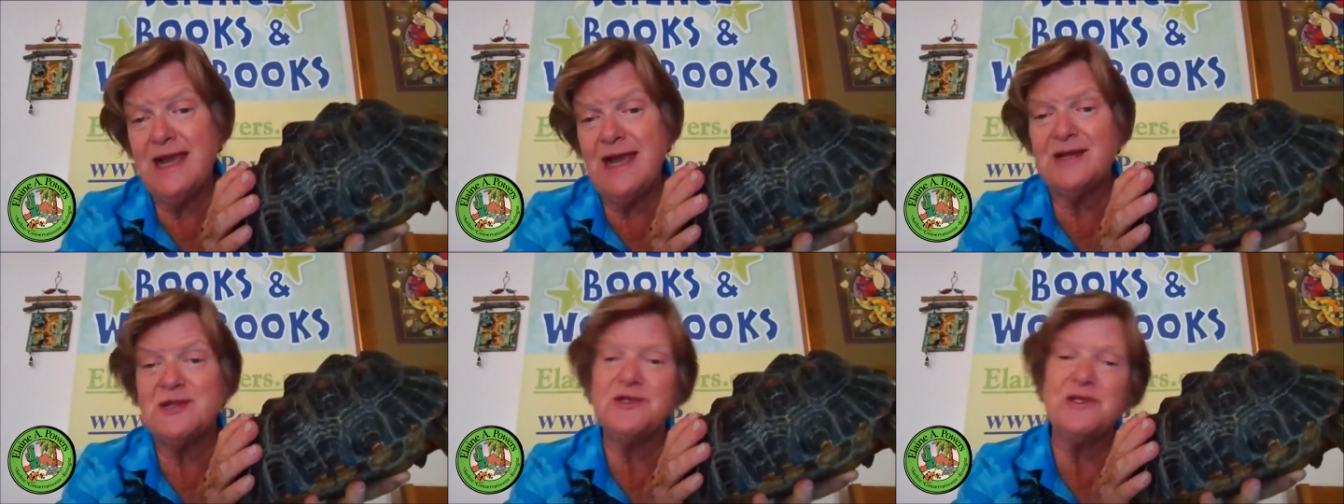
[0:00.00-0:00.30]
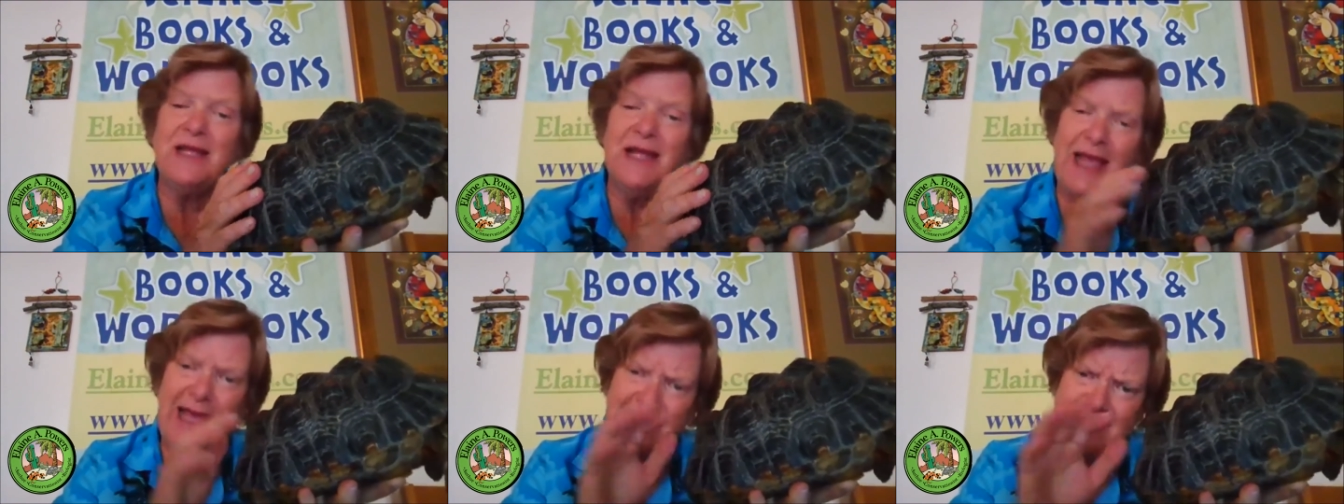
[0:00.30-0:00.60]

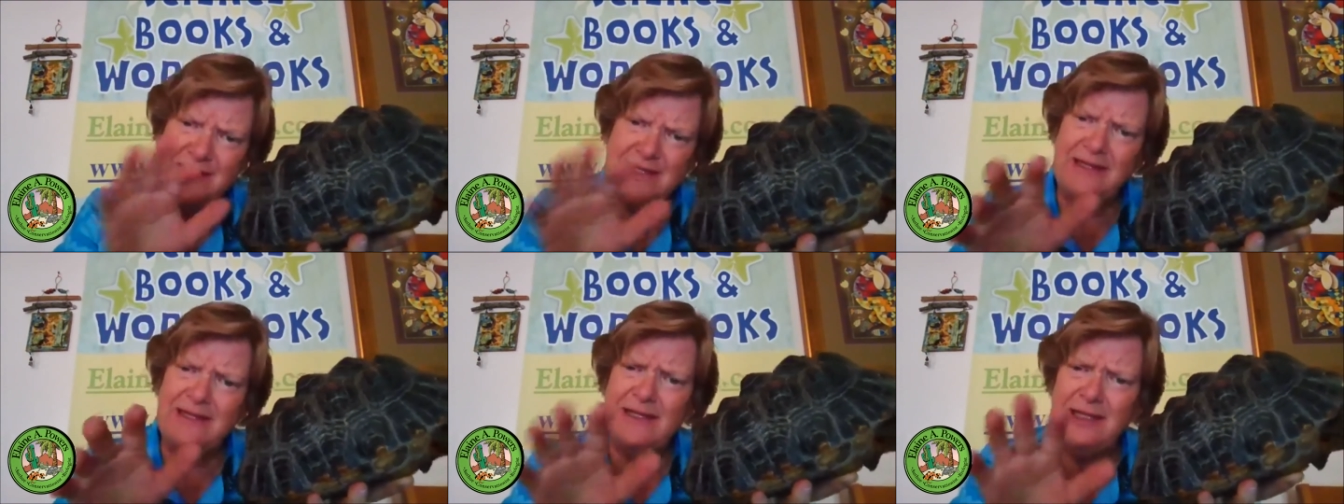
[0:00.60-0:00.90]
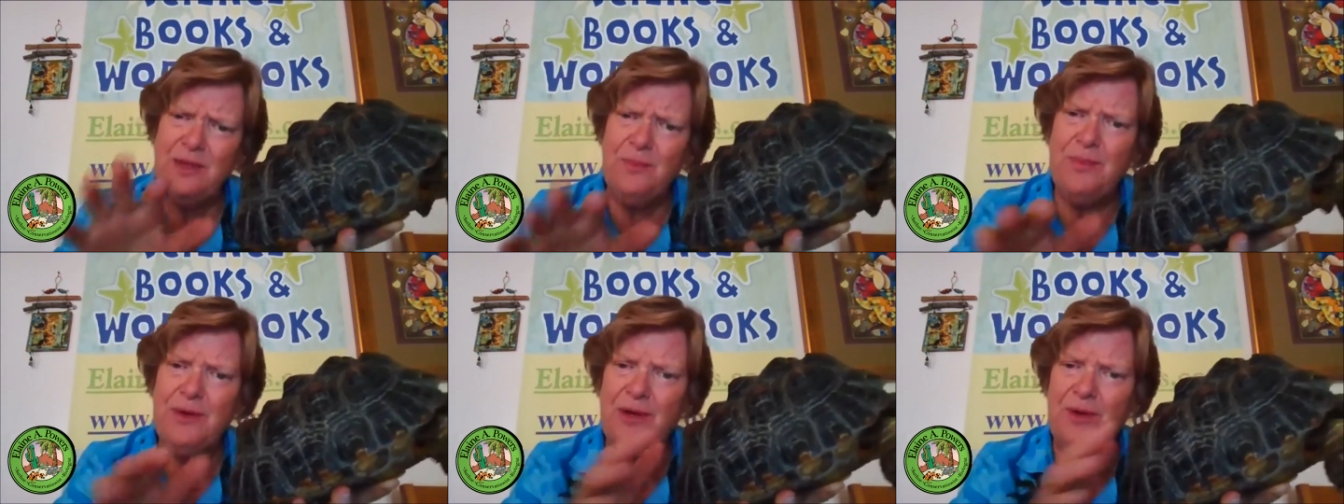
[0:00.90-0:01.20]
actually has a
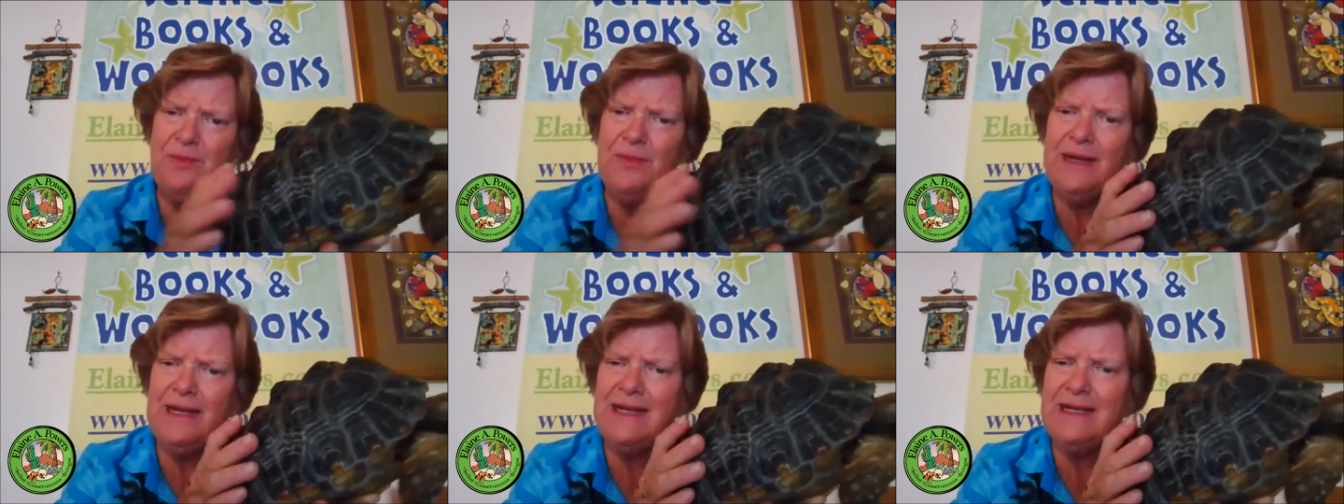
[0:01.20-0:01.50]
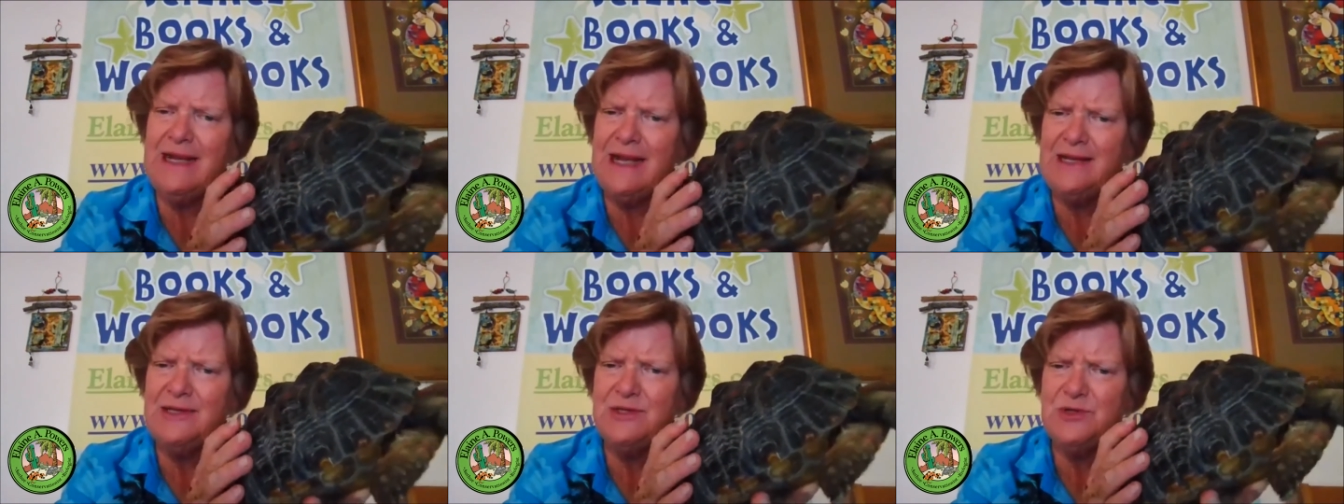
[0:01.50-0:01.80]
little pyramiding,
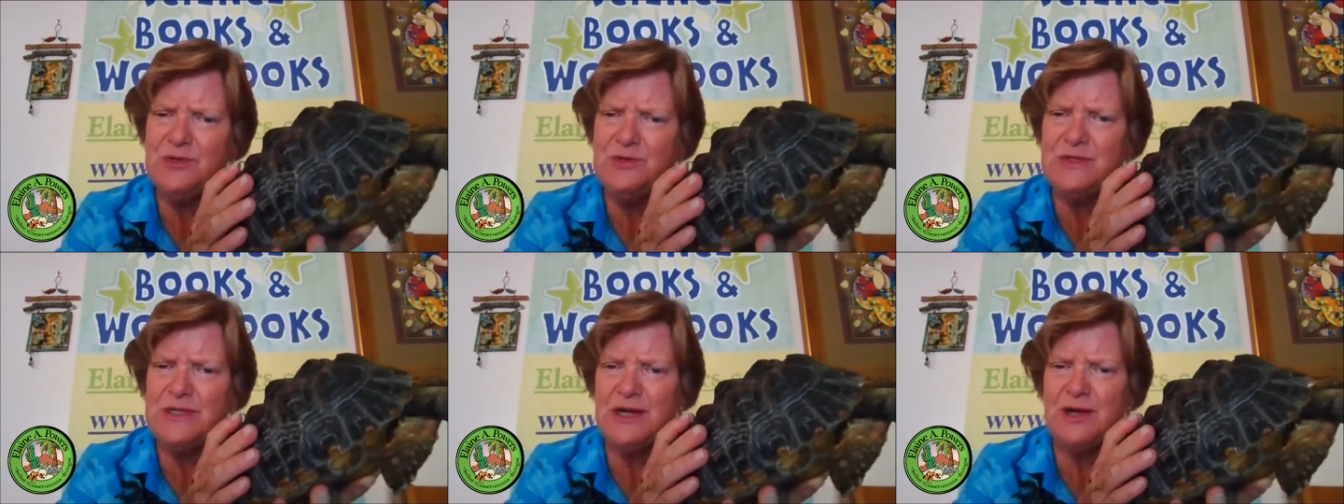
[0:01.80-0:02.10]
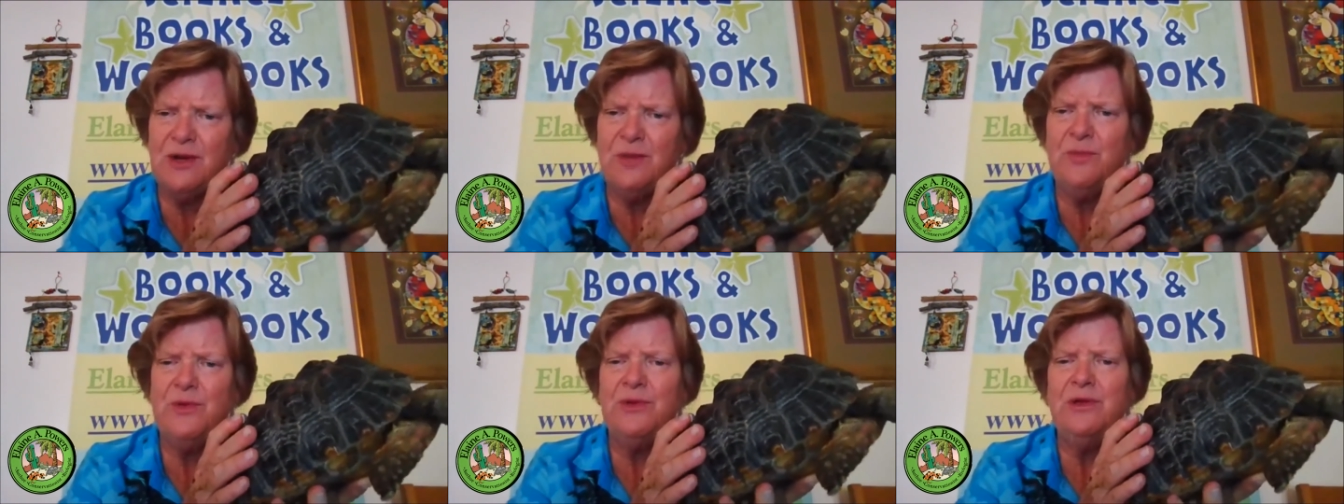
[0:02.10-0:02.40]
not too
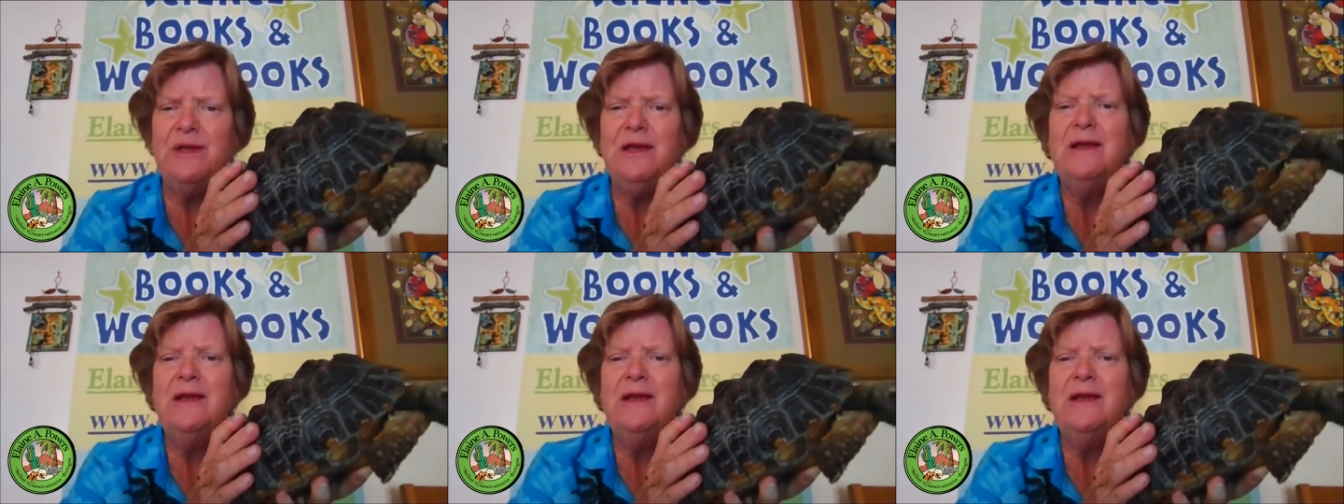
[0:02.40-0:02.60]
terrible,